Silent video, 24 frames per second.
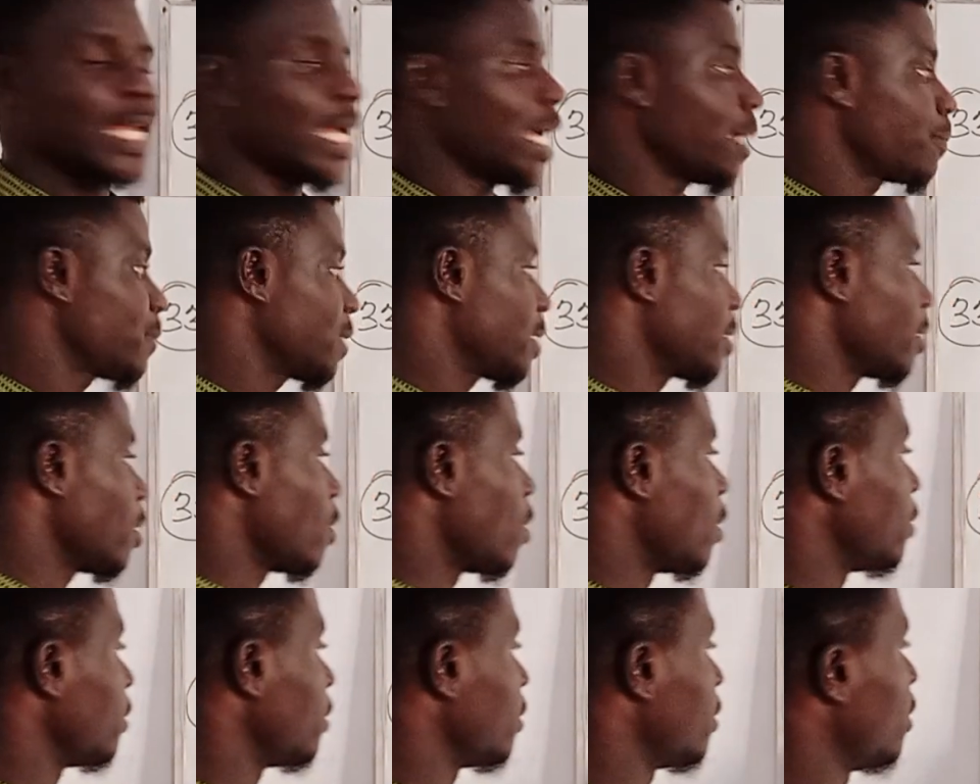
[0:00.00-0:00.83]

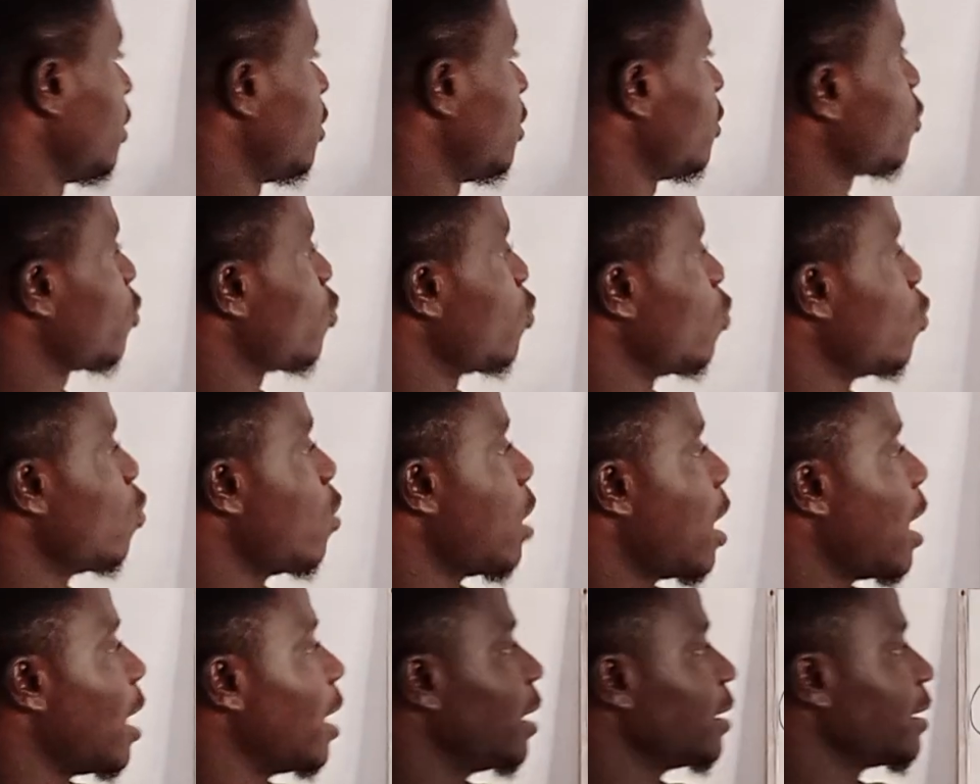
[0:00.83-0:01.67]
Epsilon. So
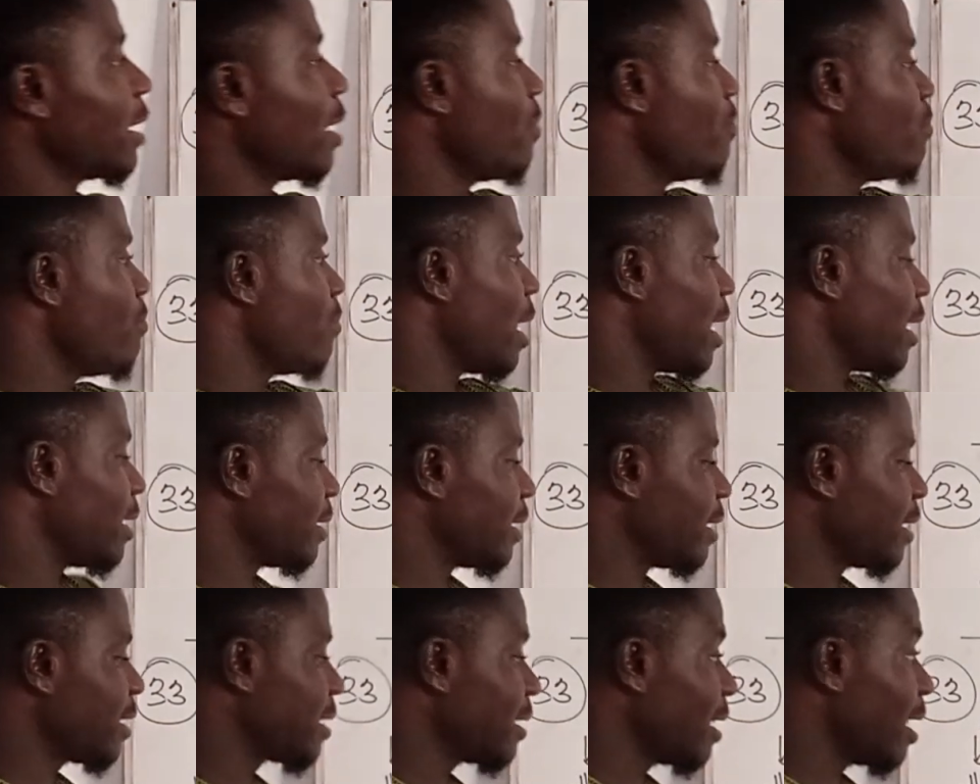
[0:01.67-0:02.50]
our number,
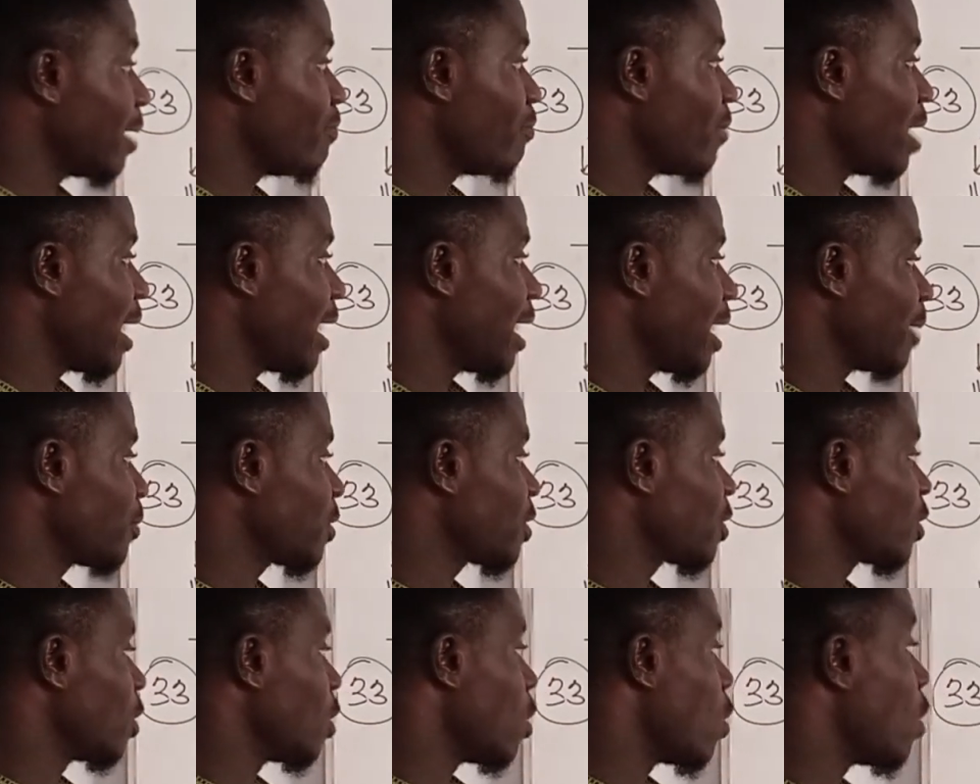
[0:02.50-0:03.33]
this number
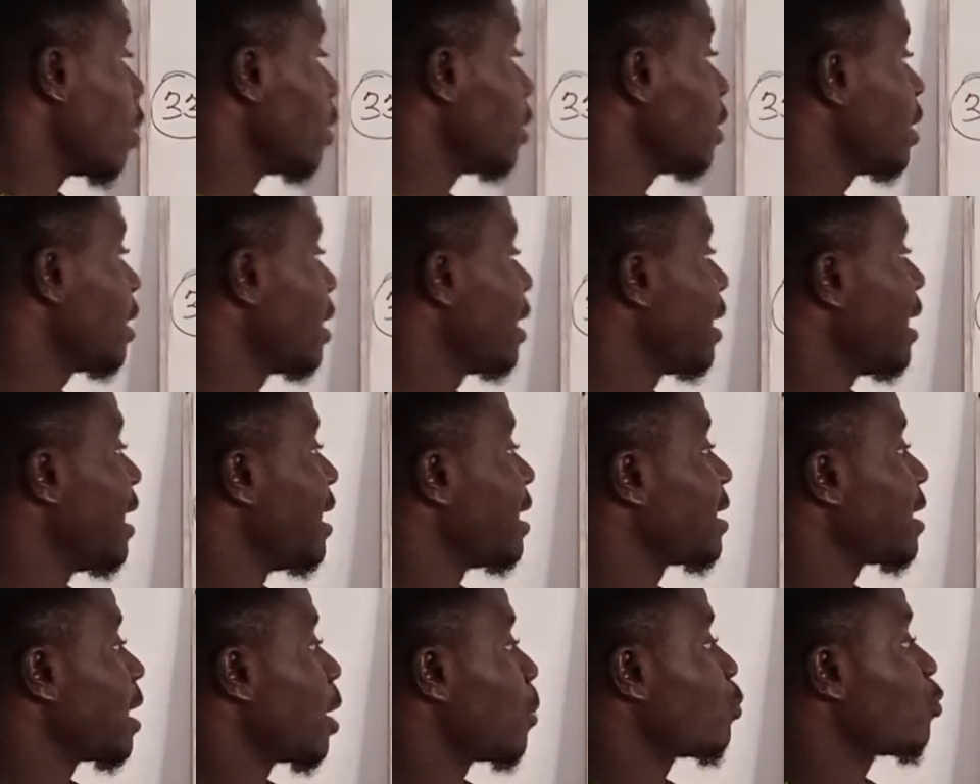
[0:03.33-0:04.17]
epsilon,
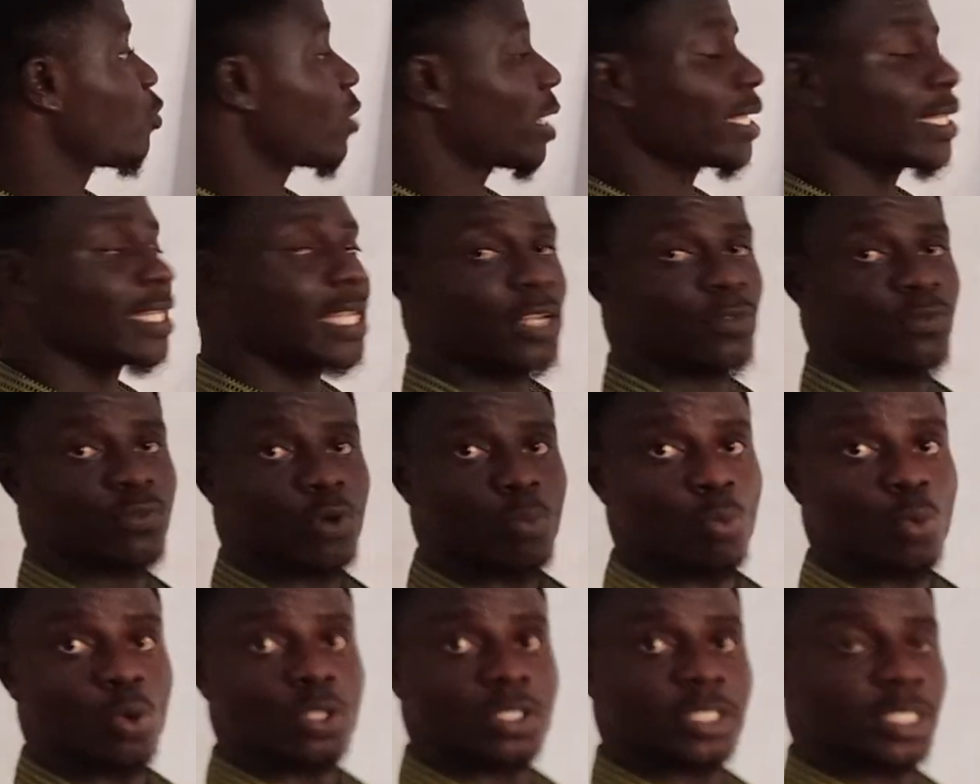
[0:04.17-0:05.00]
is subtracted
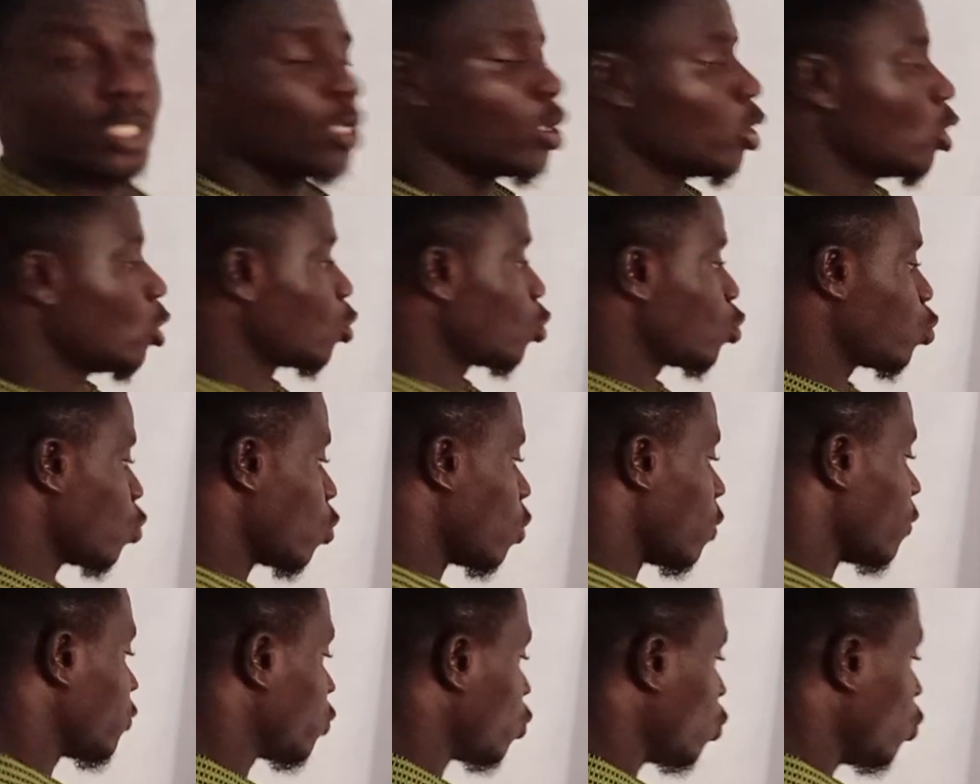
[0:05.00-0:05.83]
from what?
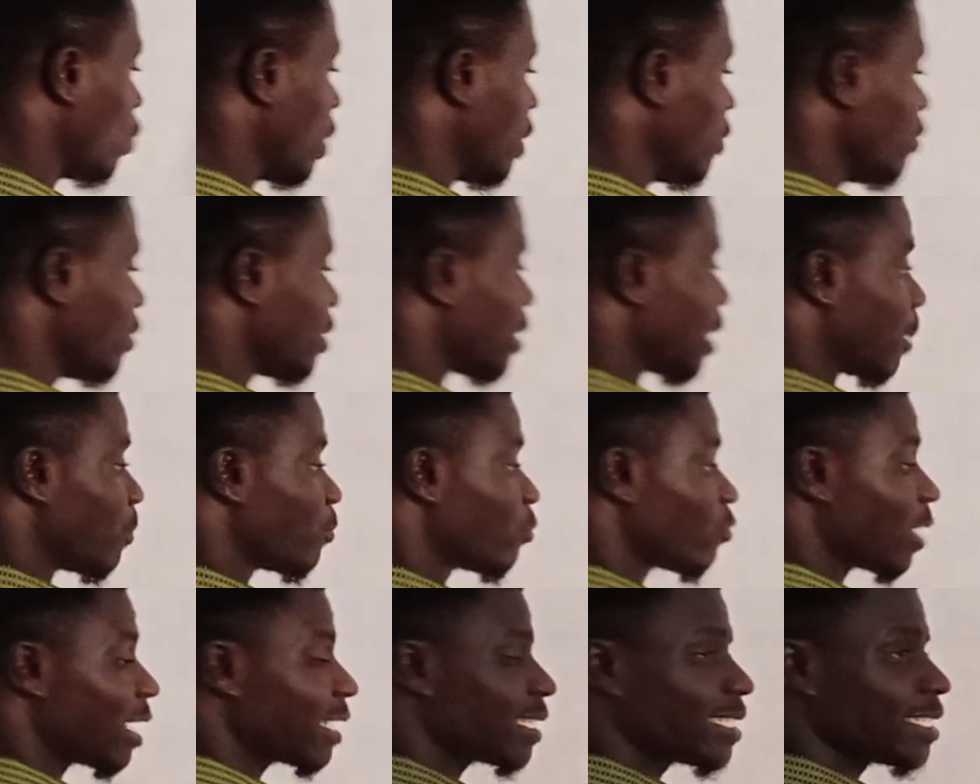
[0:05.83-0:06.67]
12. So when we
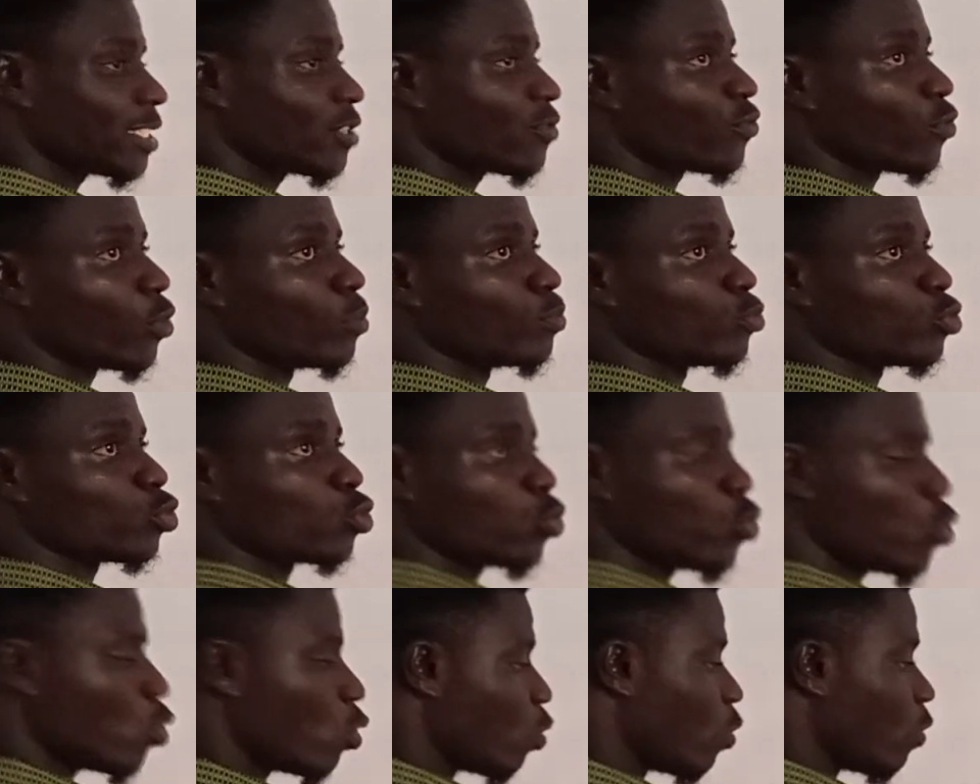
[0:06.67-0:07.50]
subtract it from
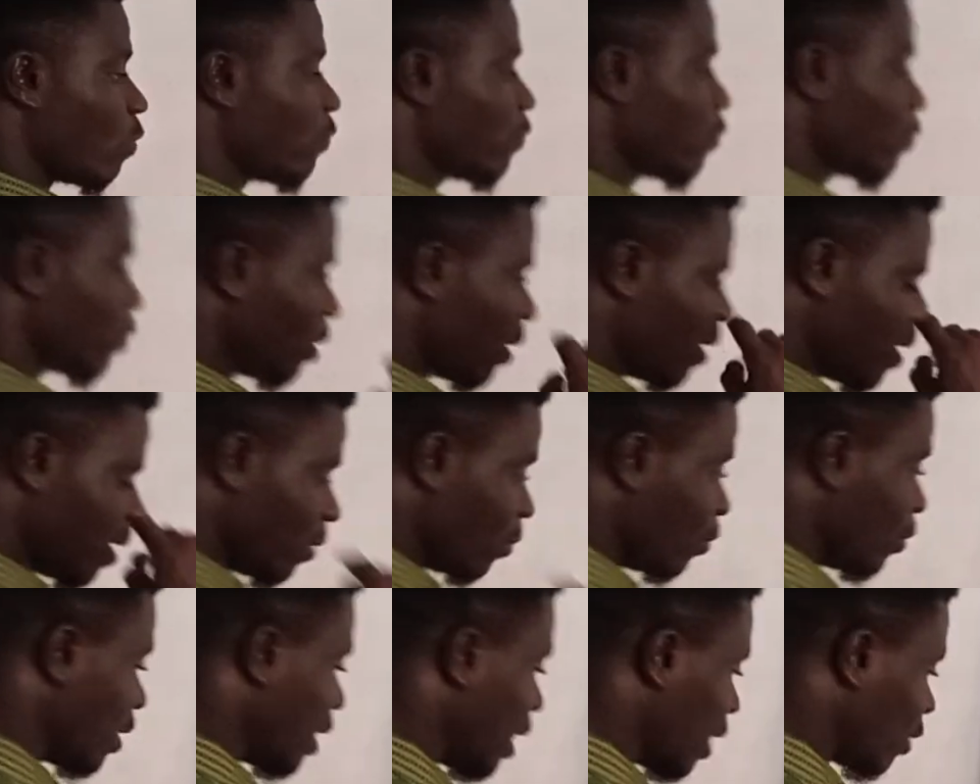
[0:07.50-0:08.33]
12,
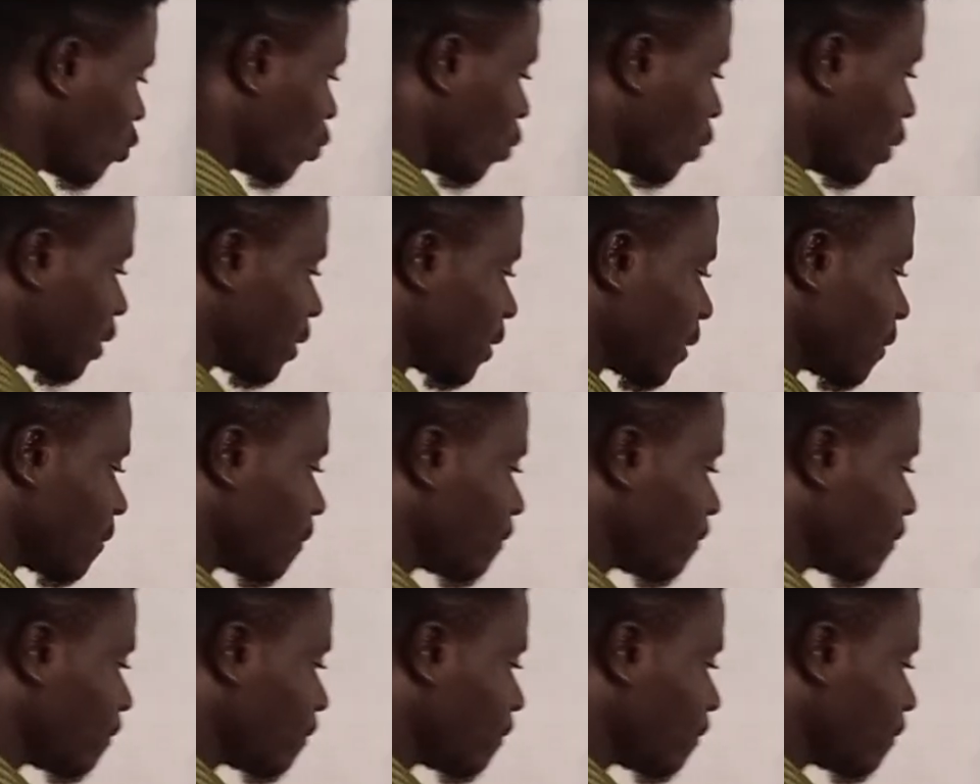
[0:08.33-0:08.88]
we get what?